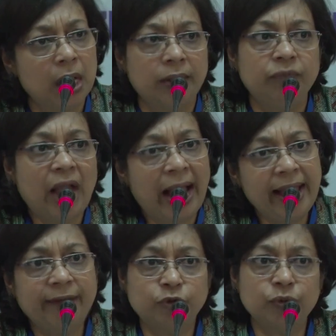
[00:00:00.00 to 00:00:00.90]
I
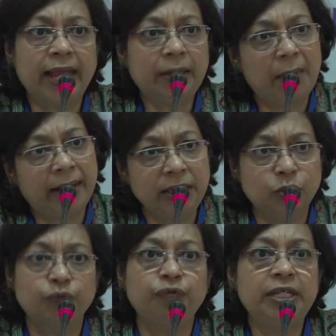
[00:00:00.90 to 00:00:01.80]
have to get money
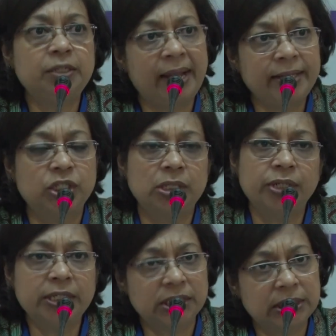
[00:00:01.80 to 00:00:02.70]
to feed my
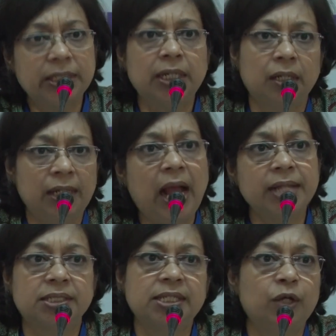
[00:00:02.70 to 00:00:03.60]
children till the
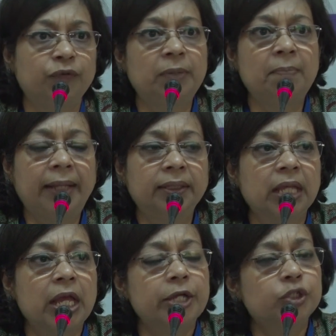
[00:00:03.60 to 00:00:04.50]
last day of the month.
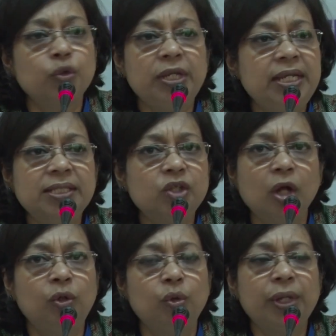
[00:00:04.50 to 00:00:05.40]
So he's
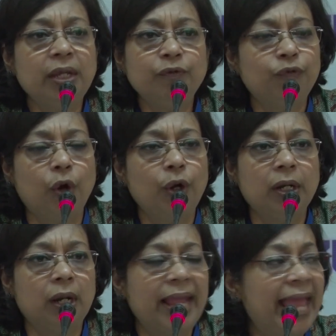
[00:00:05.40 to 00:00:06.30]
not looking for
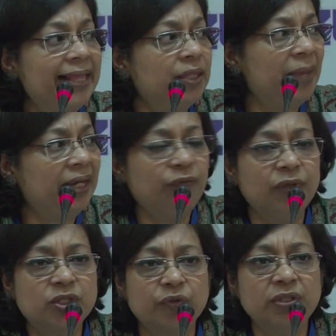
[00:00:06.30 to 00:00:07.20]
health
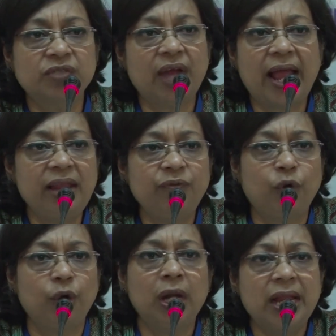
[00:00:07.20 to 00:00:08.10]
benefits of his wife,
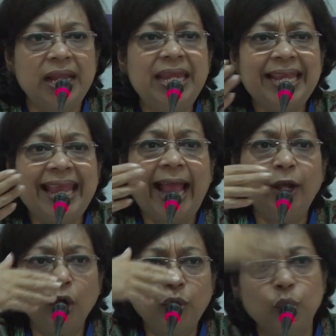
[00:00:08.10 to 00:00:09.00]
or he
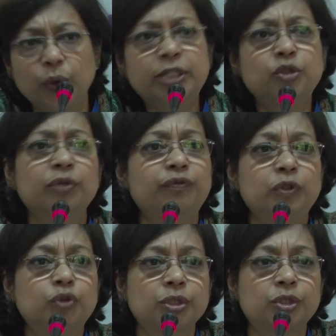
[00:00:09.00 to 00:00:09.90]
cannot look into the
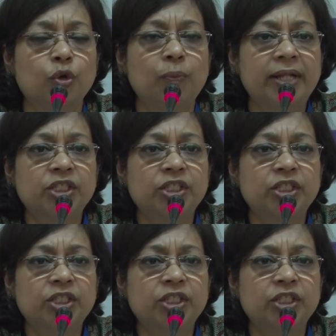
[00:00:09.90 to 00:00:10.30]
future so much.